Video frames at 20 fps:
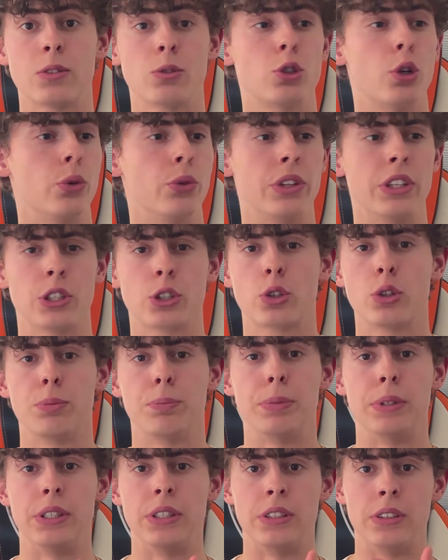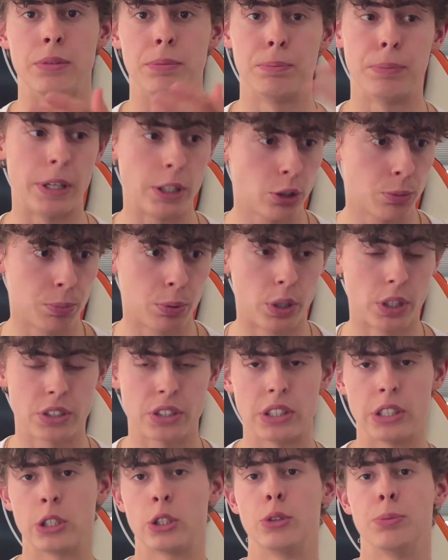So this could be bench press,
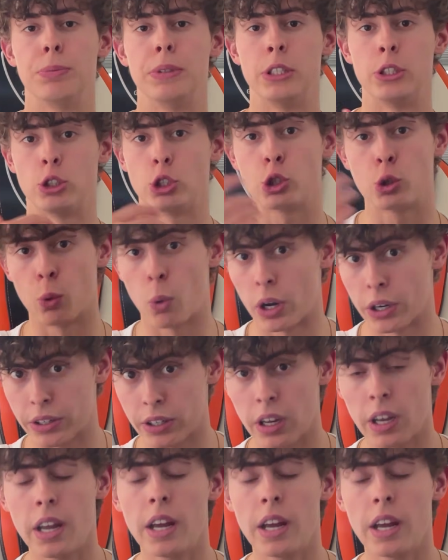it could be squat,